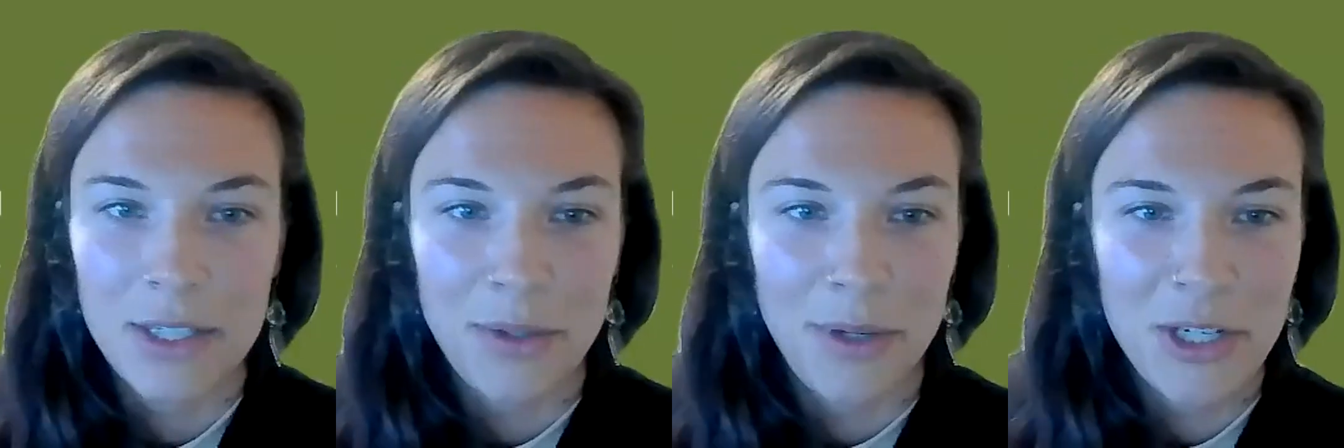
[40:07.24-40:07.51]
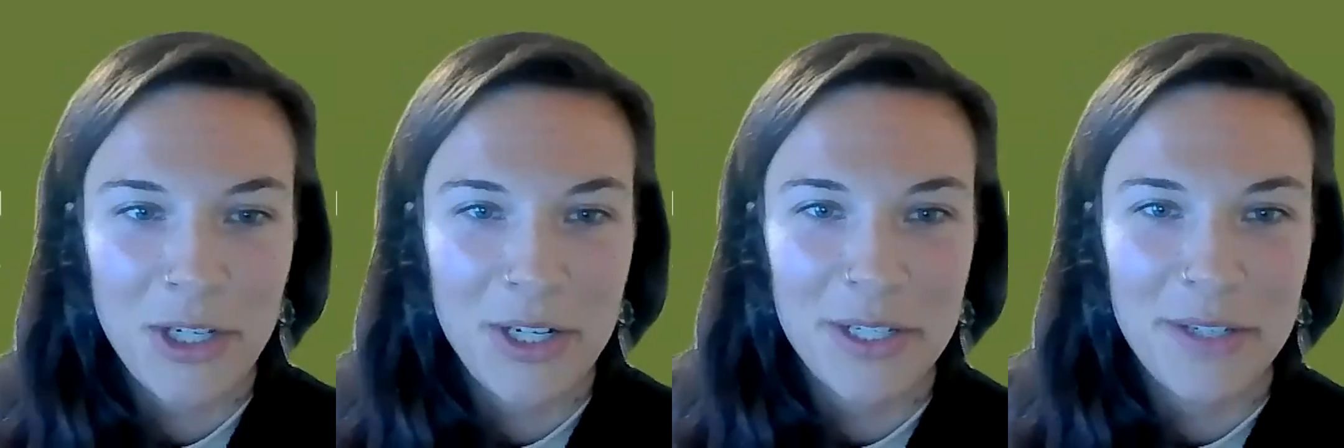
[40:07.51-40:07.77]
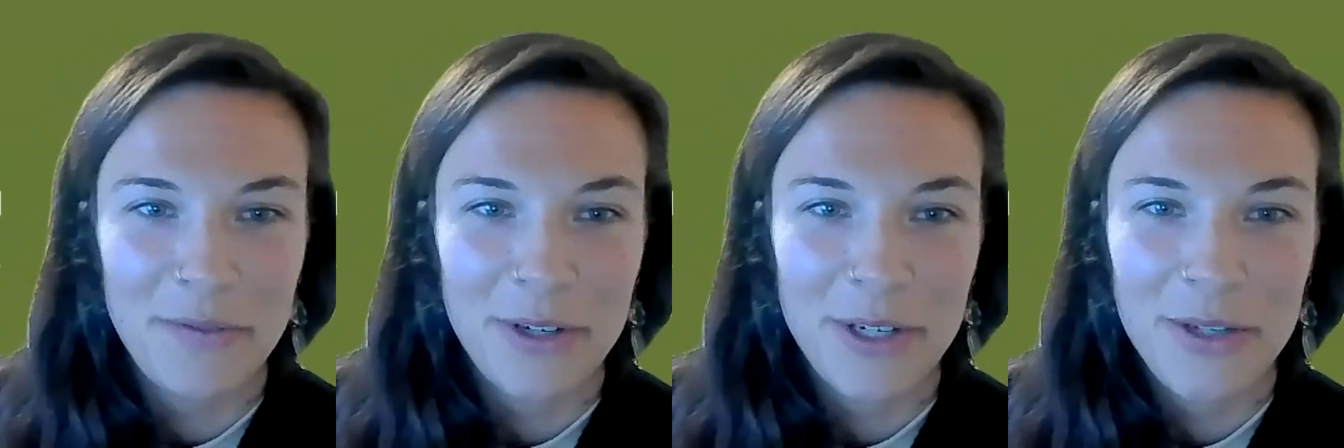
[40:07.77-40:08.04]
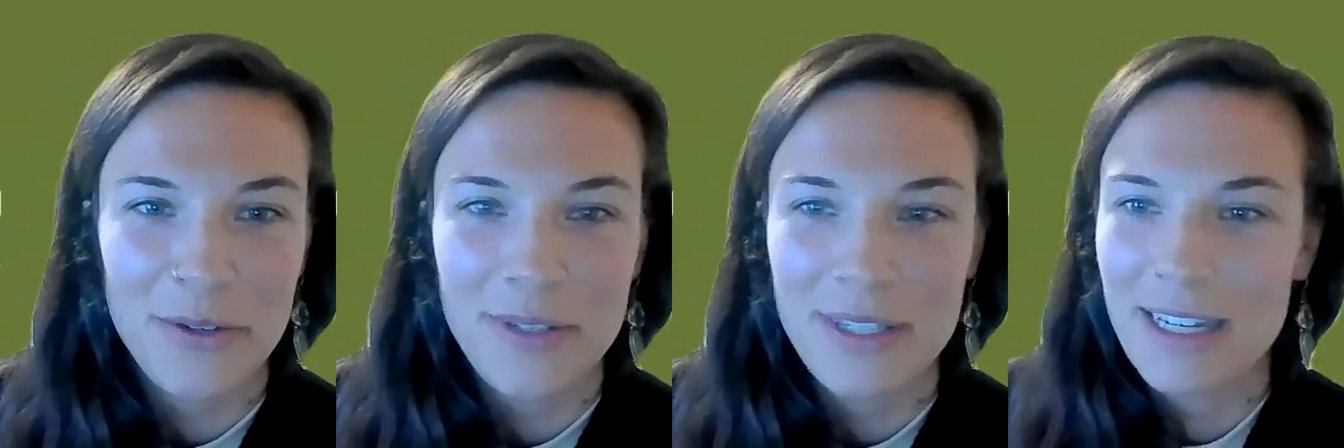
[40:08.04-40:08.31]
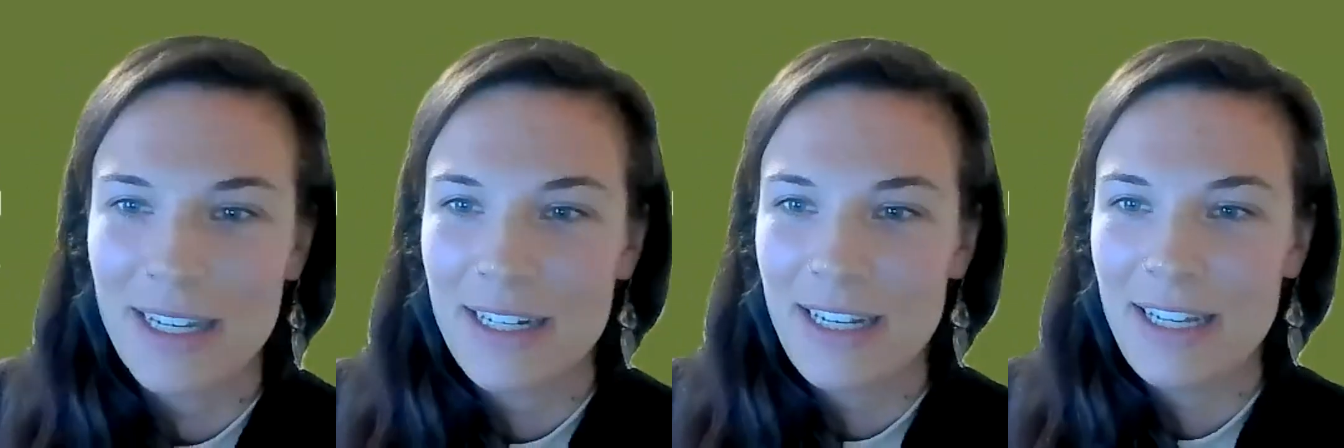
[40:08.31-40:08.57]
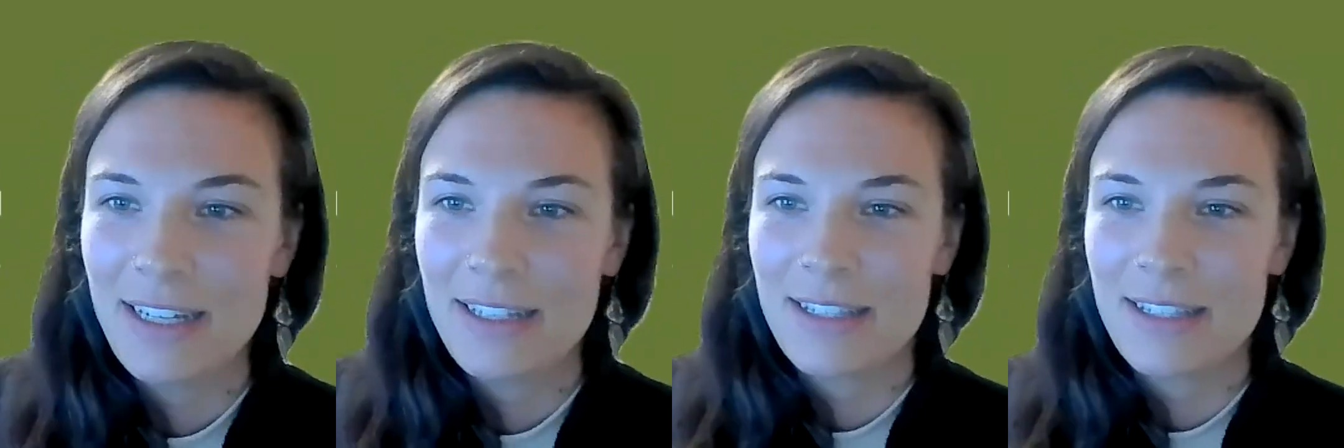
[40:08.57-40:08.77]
the next question is for you, Sandy.